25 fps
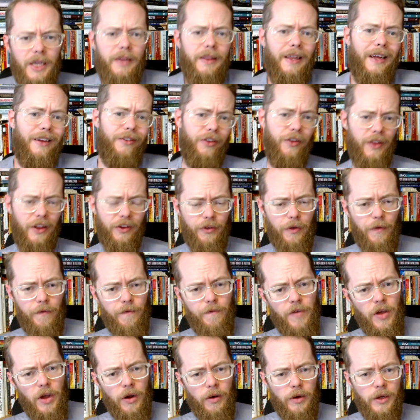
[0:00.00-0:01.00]
that's a
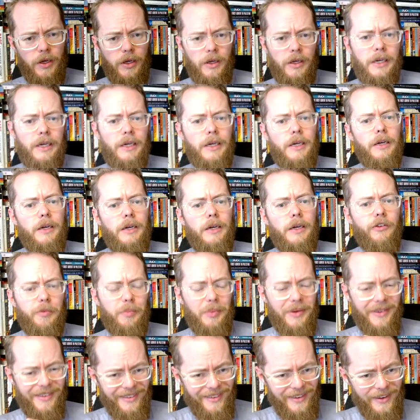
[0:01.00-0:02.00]
very
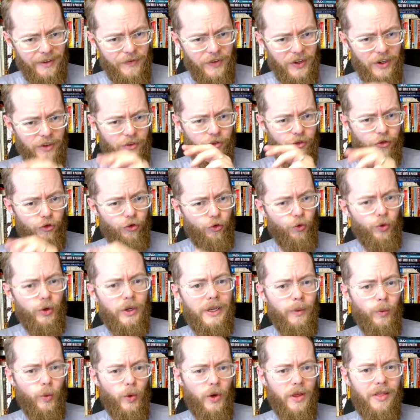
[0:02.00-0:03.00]
specific
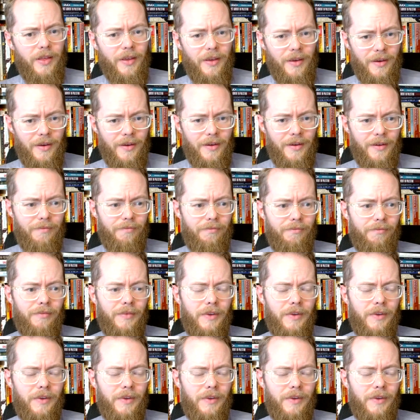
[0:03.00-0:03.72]
stream within